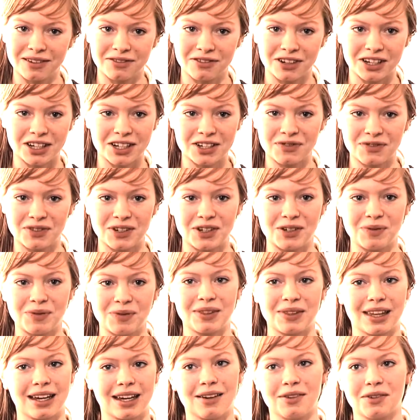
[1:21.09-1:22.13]
a French film
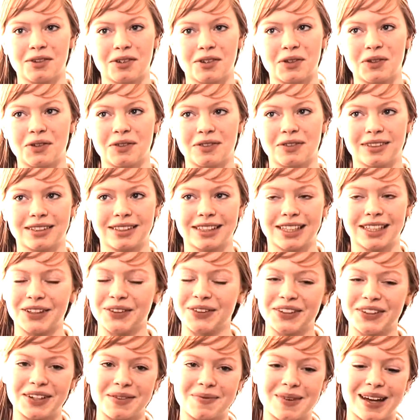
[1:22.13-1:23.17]
that they were all
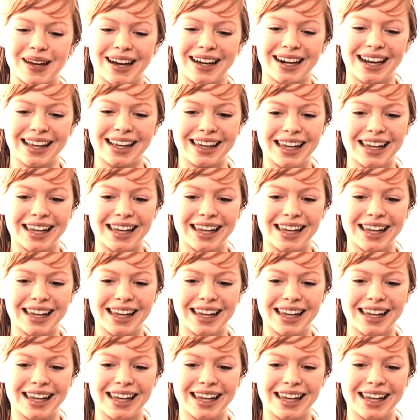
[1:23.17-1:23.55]
going on about.